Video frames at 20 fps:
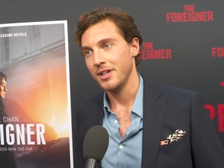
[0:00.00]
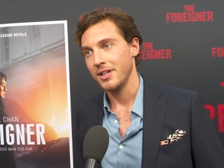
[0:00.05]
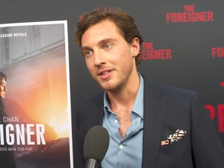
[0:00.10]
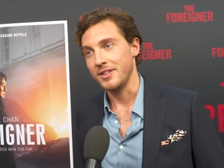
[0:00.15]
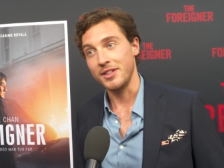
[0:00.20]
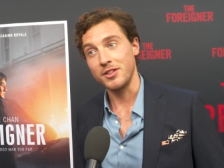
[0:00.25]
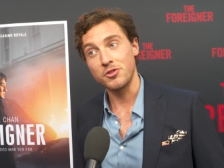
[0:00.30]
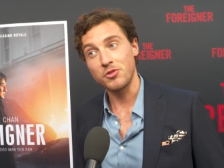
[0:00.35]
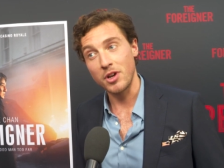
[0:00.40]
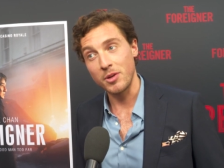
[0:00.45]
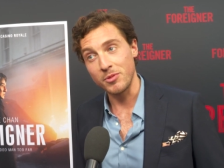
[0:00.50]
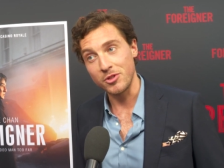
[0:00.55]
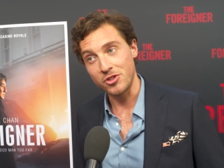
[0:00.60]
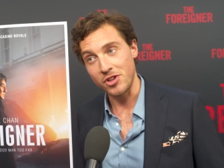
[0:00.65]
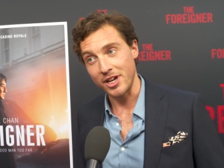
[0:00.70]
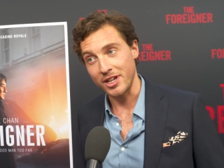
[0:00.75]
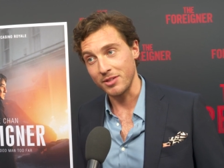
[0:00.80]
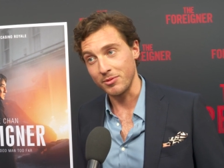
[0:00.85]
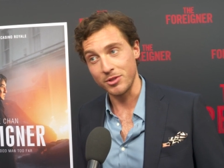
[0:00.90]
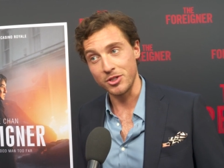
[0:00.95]
Didn't train with,
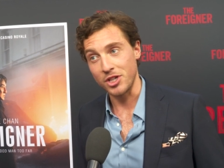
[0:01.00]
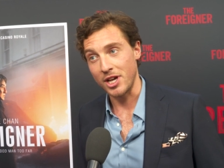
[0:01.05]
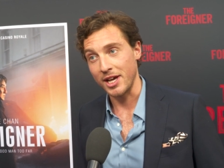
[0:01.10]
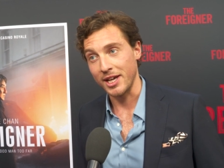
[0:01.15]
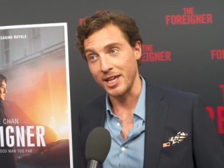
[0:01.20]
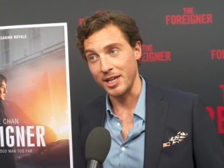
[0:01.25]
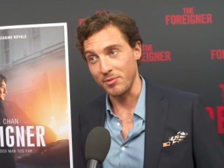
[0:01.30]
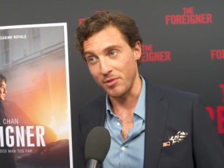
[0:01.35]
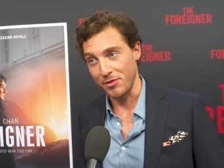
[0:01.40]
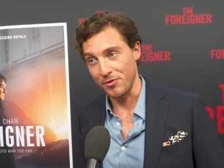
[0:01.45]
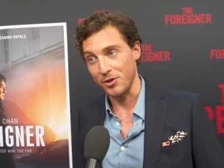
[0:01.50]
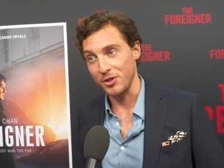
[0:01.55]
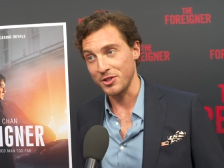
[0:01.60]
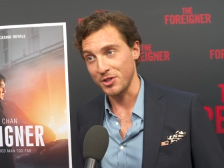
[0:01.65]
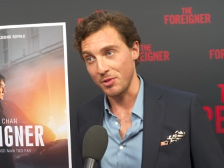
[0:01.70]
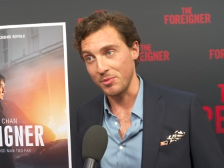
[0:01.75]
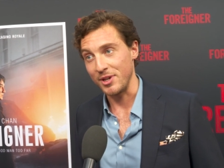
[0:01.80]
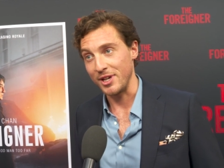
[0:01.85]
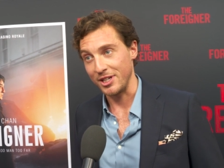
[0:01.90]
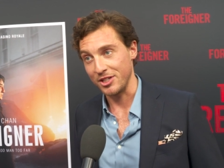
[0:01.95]
ja with Jackie. My first
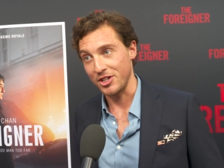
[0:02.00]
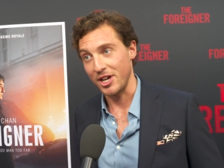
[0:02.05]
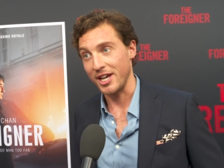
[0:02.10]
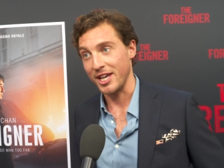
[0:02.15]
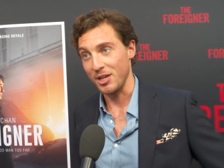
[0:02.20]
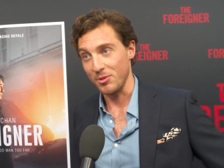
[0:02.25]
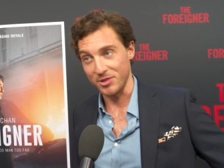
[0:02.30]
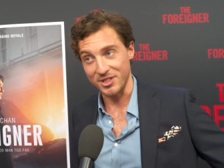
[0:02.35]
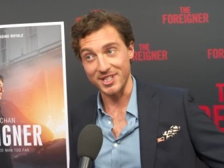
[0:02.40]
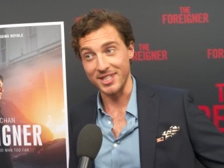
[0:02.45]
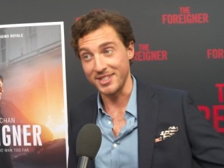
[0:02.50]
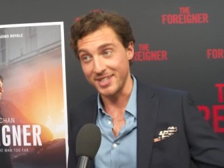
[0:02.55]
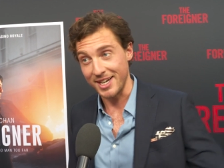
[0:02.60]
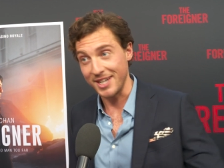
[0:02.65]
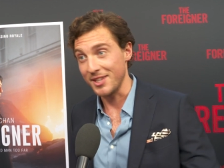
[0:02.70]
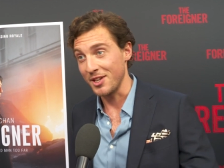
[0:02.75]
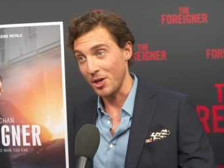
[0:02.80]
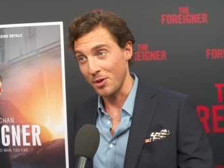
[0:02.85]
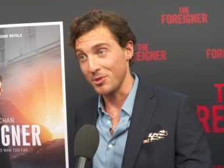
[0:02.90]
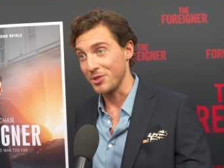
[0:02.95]
time meeting Jackie was the
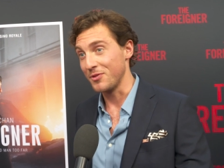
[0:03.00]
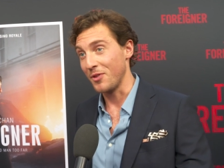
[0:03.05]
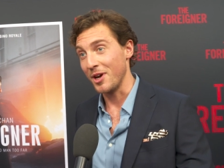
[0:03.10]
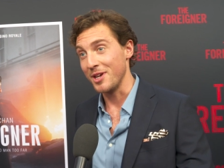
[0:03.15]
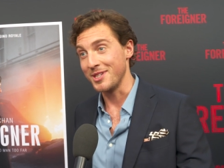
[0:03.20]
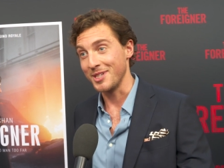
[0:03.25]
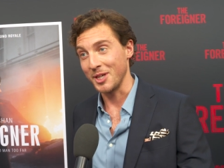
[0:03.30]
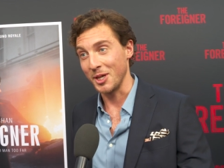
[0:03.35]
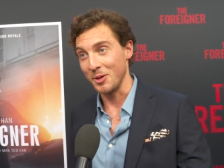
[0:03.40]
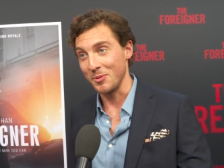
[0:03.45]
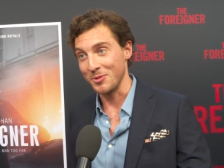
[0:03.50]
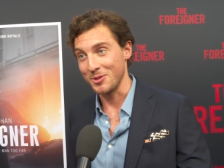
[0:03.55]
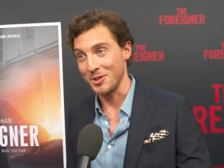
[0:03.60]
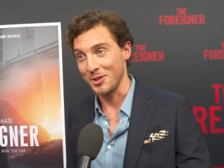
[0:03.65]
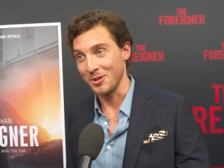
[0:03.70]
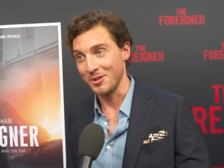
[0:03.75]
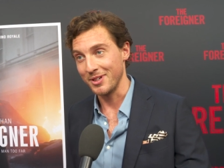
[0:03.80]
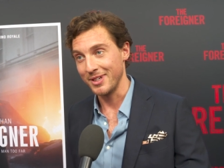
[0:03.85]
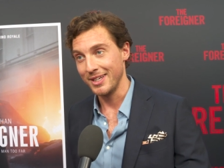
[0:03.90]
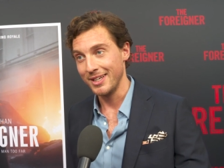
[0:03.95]
day that I was fighting him,
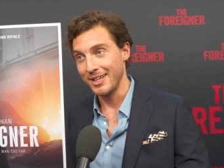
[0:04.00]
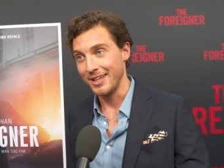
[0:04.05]
so